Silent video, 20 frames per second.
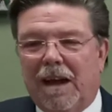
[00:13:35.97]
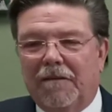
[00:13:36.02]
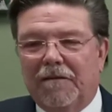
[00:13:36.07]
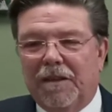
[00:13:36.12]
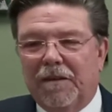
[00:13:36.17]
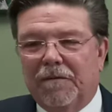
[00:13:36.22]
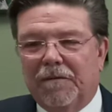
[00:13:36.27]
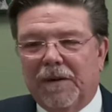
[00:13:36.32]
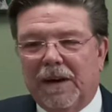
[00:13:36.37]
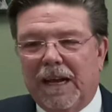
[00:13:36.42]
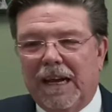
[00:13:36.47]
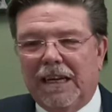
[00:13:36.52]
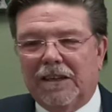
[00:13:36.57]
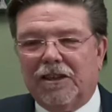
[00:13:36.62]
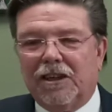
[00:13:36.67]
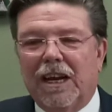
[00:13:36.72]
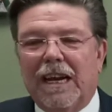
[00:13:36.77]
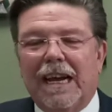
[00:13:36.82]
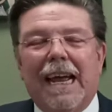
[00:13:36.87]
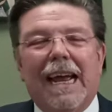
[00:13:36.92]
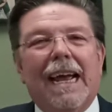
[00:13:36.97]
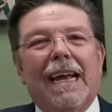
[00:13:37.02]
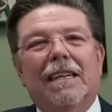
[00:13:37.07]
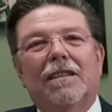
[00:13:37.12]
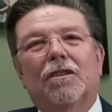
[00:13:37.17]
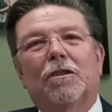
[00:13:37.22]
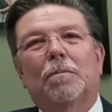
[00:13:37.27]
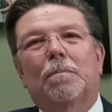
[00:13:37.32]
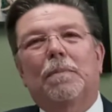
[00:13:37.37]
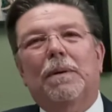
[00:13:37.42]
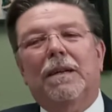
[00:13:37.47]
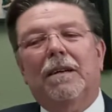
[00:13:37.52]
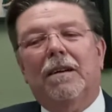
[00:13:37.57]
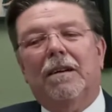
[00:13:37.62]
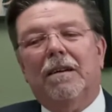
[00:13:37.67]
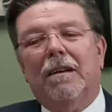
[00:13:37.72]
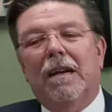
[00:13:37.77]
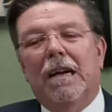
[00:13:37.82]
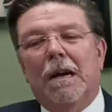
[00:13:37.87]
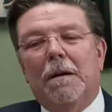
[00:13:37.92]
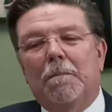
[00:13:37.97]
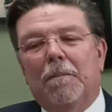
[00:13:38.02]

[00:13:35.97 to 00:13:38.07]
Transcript: of the flesh and spirit,